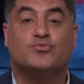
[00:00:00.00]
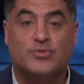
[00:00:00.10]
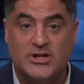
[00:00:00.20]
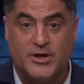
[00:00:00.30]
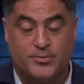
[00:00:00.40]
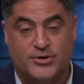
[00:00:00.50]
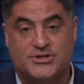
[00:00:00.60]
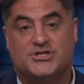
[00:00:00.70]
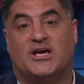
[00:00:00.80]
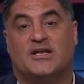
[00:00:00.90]
Really
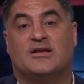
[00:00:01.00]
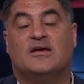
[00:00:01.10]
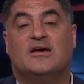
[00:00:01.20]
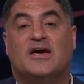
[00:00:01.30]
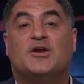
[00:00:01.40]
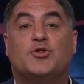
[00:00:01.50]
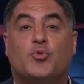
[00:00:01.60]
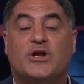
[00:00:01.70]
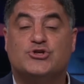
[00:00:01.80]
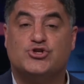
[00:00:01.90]
appreciate it.
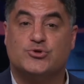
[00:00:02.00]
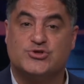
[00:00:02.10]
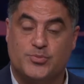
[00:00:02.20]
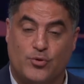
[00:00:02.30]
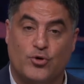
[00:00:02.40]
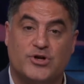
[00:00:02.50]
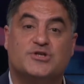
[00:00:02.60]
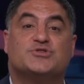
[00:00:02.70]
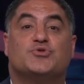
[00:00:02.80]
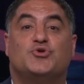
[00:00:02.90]
Another way to show support
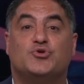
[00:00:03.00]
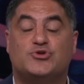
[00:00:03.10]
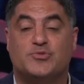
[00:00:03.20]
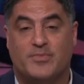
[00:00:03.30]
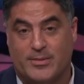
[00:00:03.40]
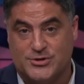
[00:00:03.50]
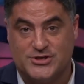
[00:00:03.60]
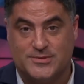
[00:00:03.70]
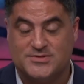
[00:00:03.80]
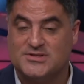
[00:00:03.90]
is through YouTube
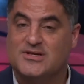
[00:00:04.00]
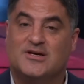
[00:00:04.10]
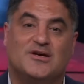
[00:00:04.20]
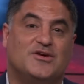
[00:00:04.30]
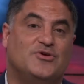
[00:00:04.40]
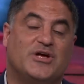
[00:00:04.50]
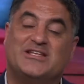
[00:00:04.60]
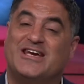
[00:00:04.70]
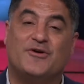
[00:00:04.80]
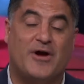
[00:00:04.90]
memberships. You'll
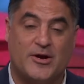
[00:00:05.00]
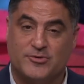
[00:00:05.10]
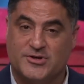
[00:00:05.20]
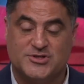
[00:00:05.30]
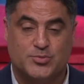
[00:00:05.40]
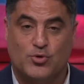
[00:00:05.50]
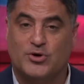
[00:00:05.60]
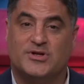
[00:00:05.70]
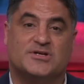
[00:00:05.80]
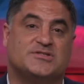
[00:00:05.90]
get to interact with us
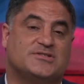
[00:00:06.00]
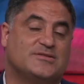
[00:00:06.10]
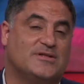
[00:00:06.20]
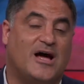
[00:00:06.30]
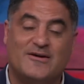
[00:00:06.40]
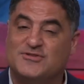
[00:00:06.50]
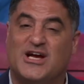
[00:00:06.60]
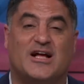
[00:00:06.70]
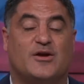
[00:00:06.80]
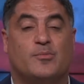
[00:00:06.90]
more. There's live
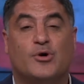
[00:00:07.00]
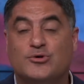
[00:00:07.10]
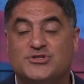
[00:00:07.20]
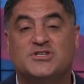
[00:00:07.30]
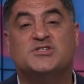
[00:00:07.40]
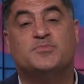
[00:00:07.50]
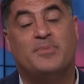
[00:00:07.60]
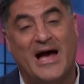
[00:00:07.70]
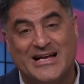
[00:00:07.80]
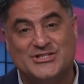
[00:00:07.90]
chat emojis,
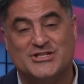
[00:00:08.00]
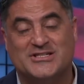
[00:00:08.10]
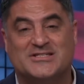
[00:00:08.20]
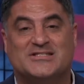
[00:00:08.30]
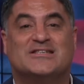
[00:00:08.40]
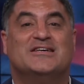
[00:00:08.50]
badges.